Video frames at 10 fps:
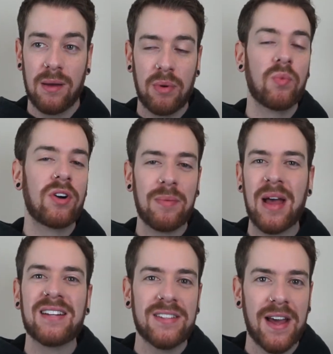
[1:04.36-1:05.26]
but we'll get
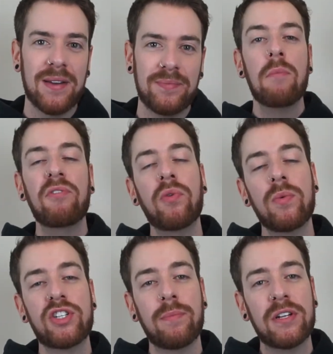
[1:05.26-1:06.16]
back to that. Before
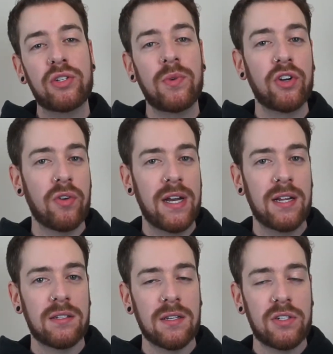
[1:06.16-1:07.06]
we jump into
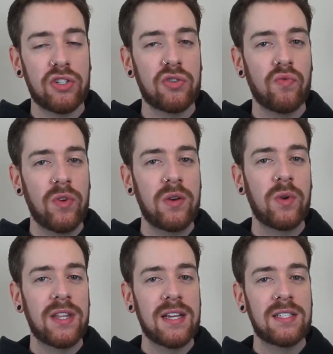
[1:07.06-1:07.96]
ingredients, let's just read
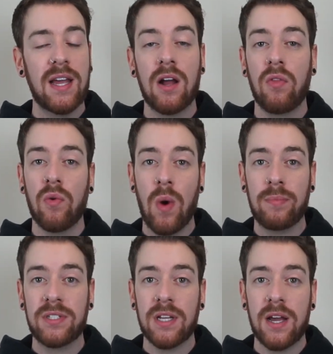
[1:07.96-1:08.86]
what they say on the
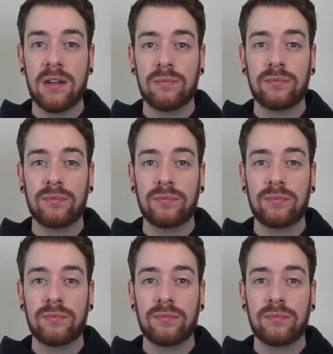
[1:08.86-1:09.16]
website.